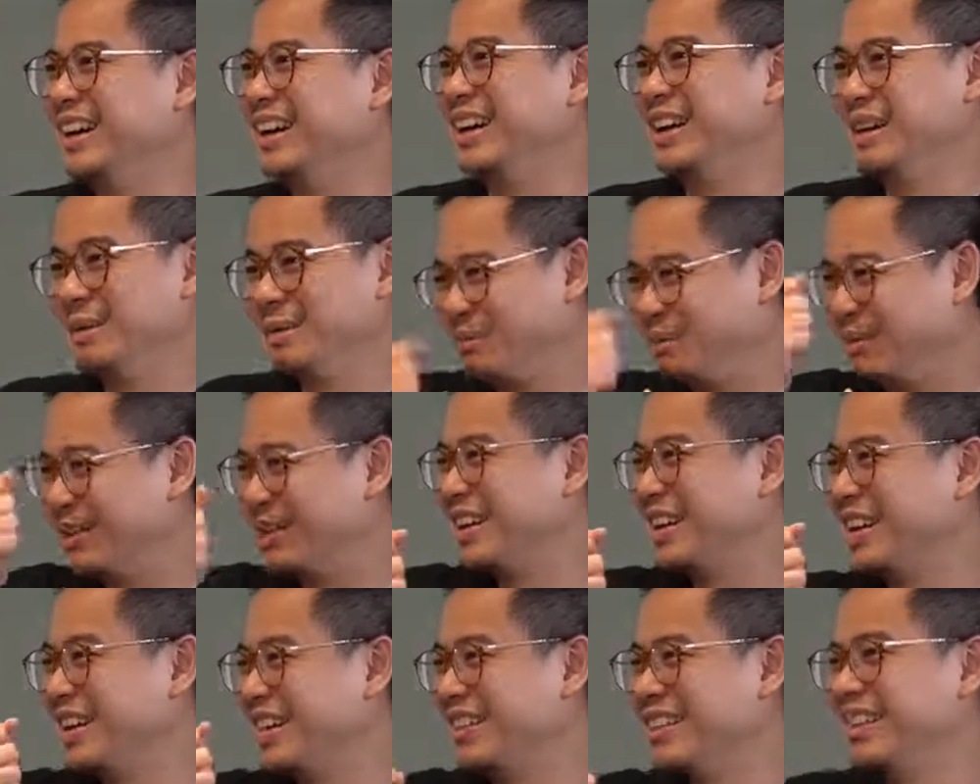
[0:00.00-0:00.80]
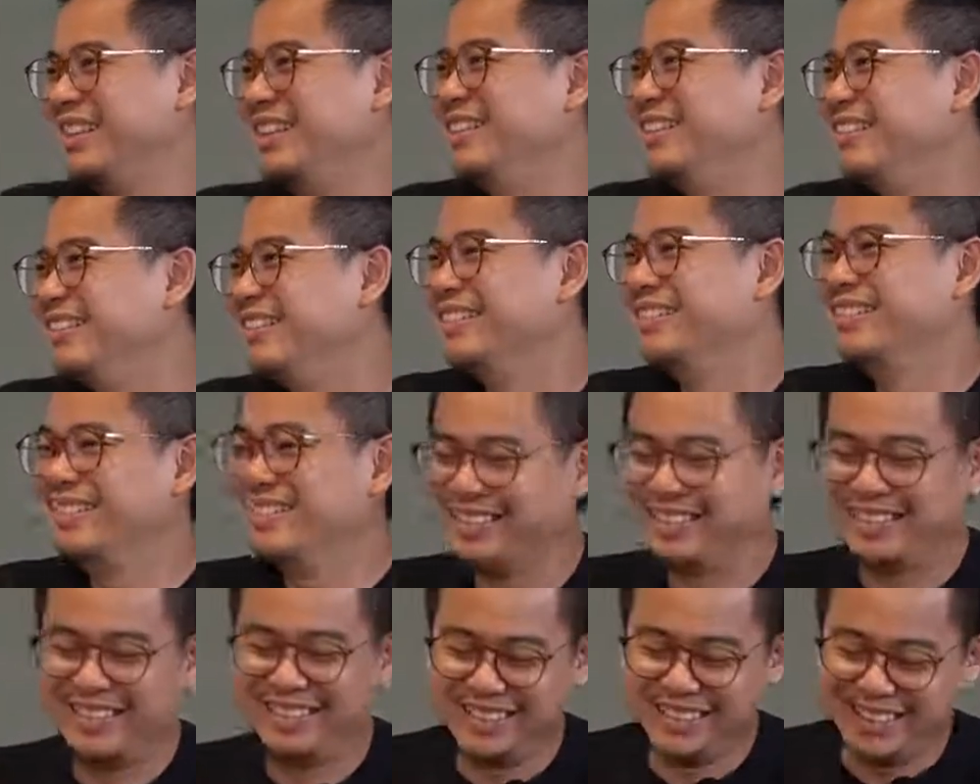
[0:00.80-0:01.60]
You pull it out, right?
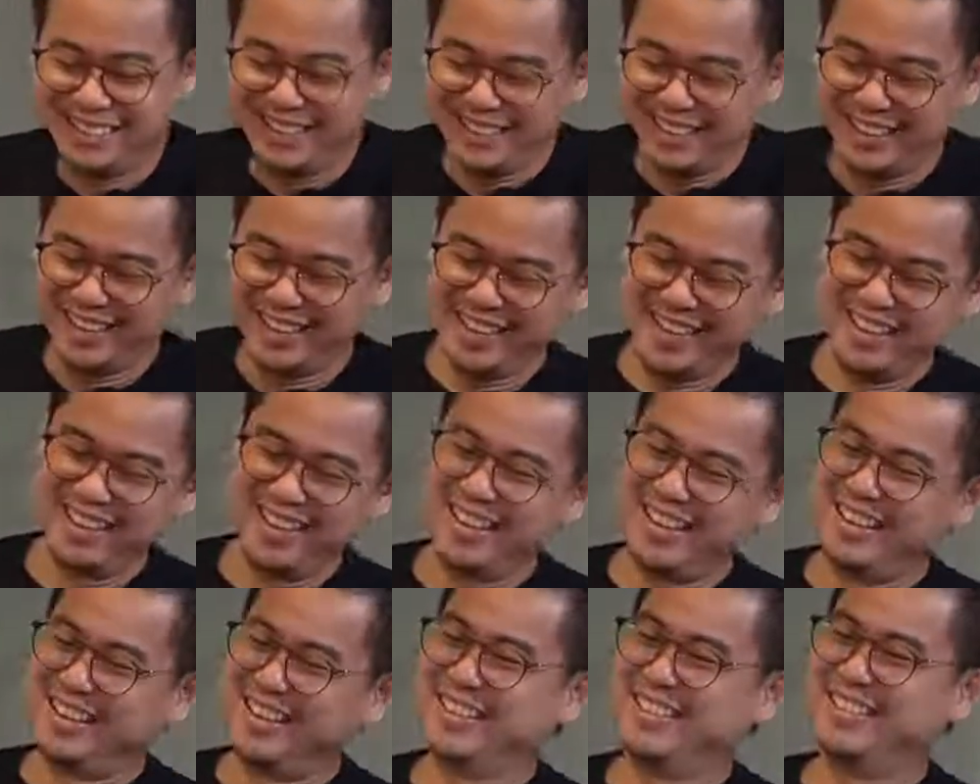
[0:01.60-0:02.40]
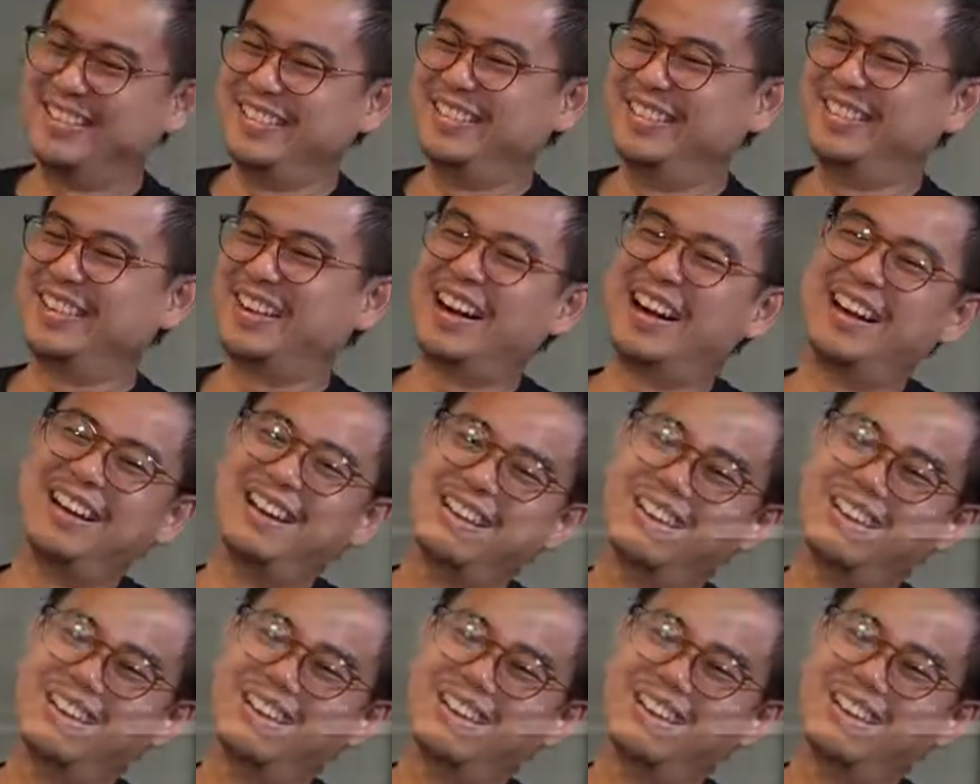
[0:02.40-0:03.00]
You can't,